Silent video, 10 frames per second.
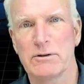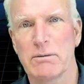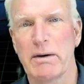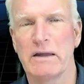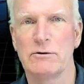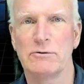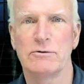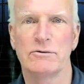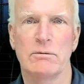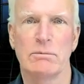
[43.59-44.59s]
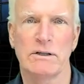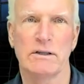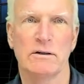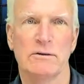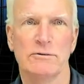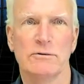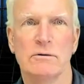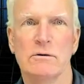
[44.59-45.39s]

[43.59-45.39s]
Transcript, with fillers: the bad news to somebody else.